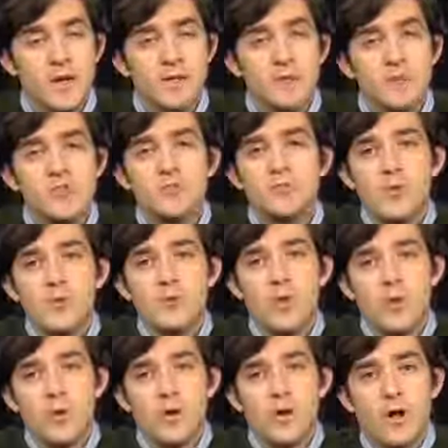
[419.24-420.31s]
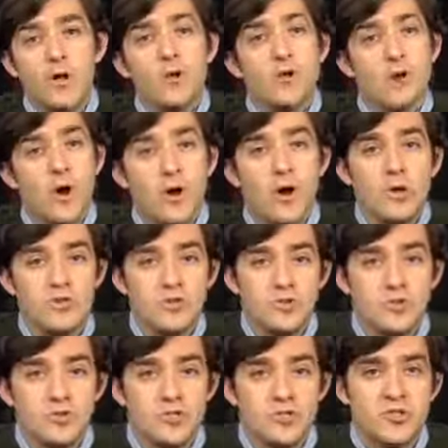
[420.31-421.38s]
the Supreme Court, under our
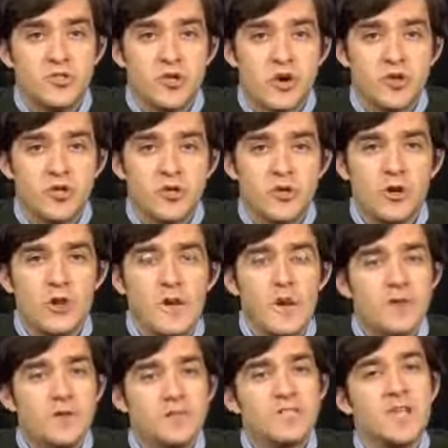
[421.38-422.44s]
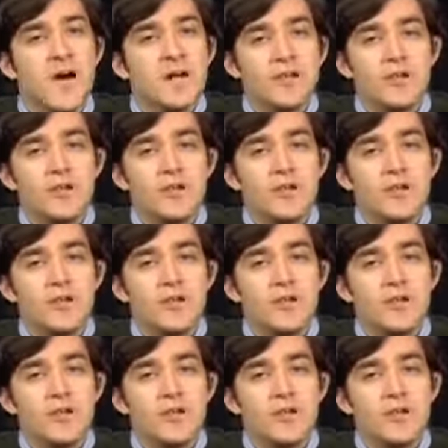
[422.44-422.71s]
Constitution's structure, does not